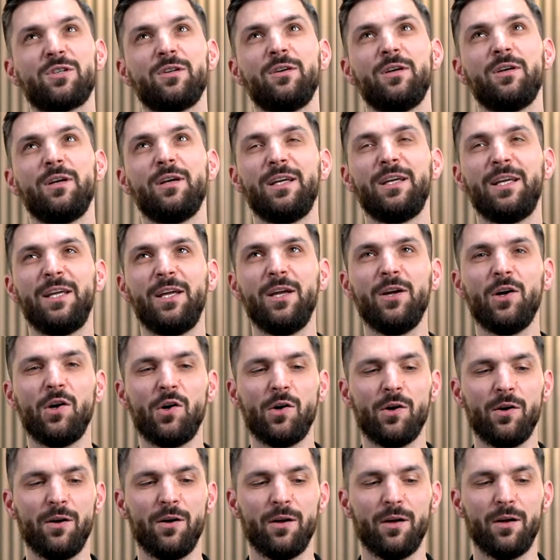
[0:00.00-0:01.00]

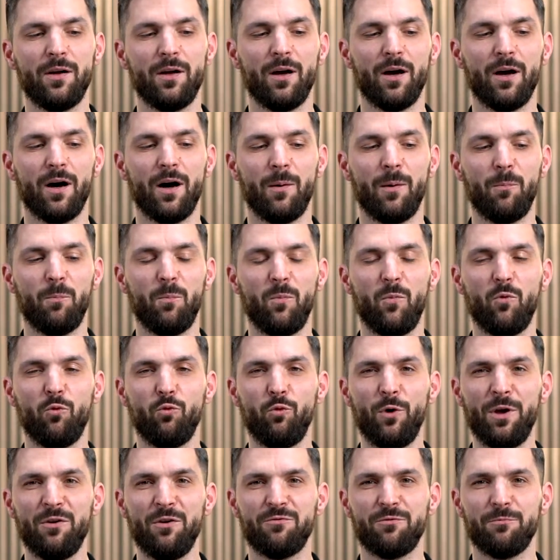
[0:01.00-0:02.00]
here
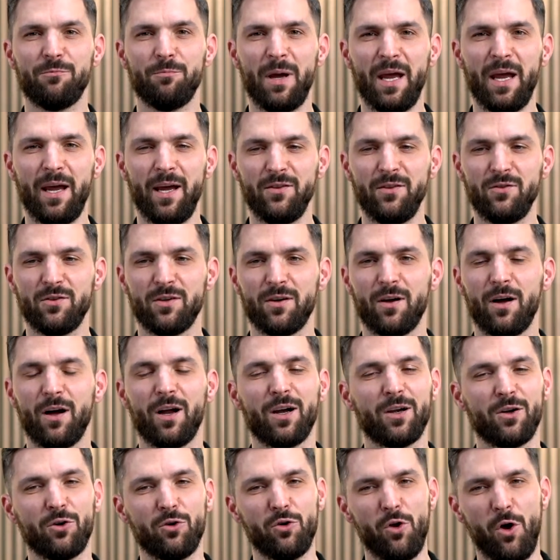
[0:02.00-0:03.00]
we've made a
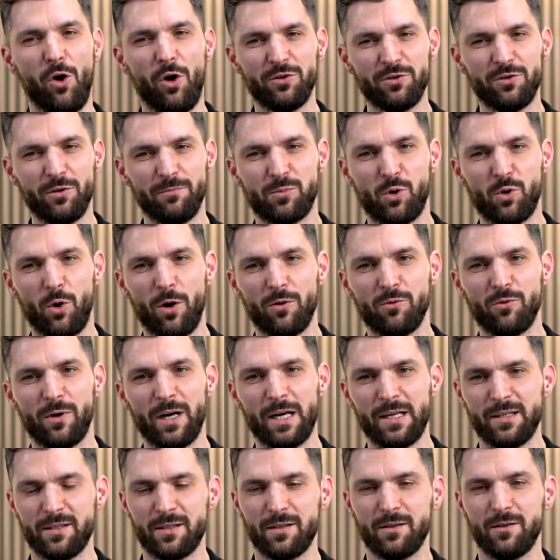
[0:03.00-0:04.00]
lot of
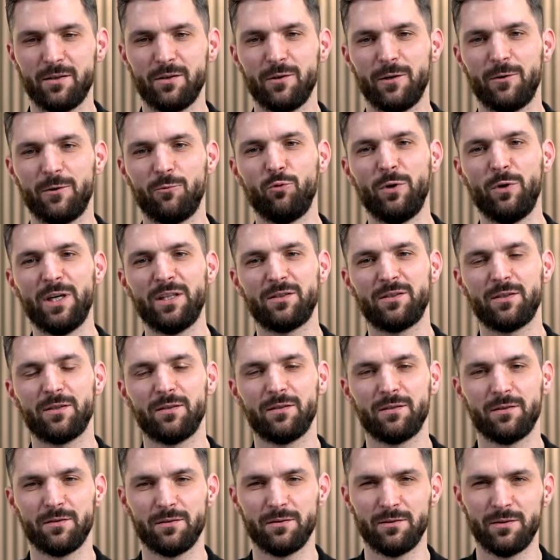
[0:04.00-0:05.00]
progress with
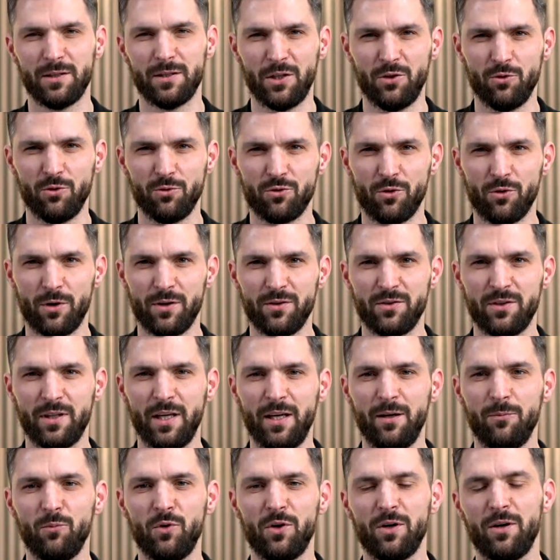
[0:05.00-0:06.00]
the Utrust
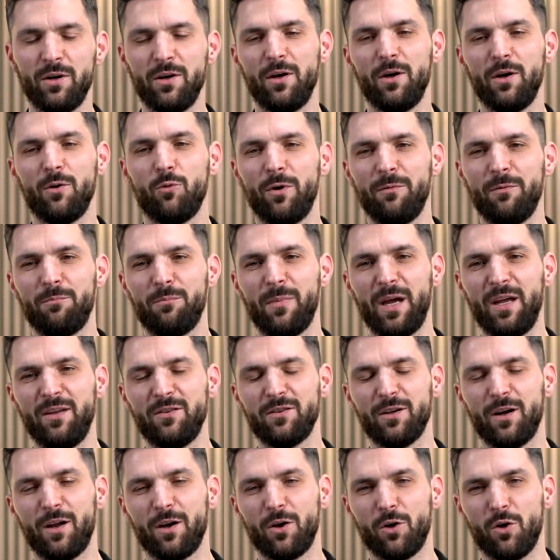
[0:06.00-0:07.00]
team. We've made
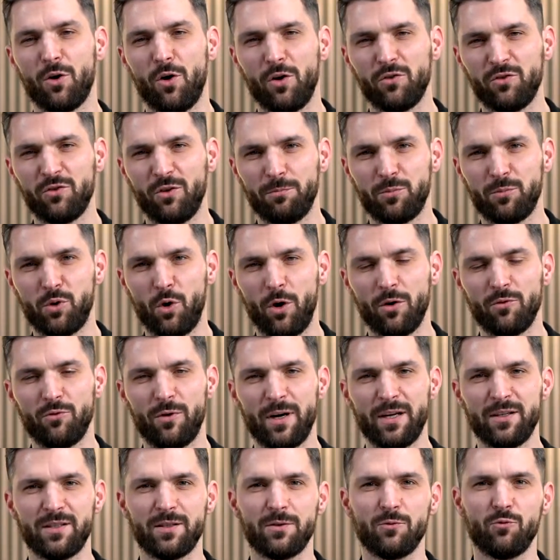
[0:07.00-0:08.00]
a lot of
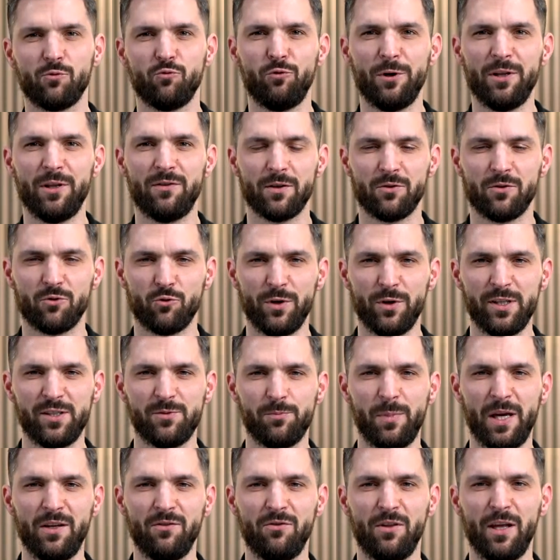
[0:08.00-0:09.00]
progress with the
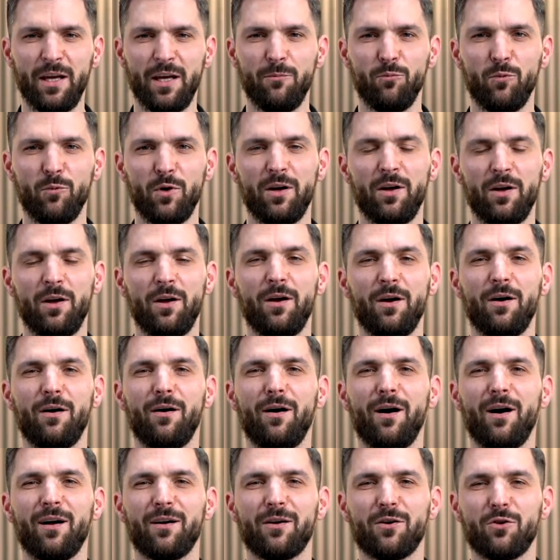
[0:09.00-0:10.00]
TwistPay team.
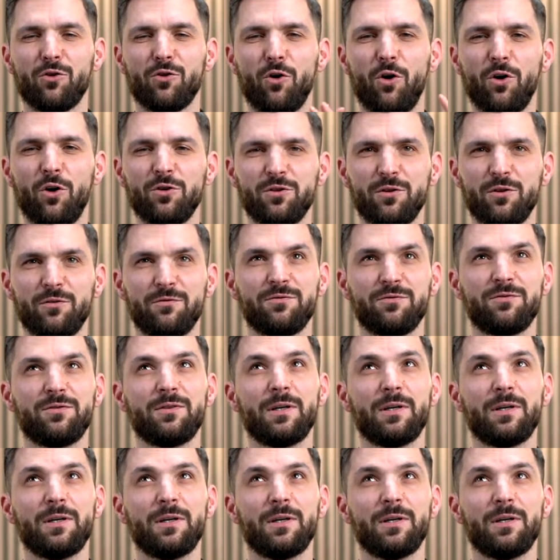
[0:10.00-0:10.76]
A lot of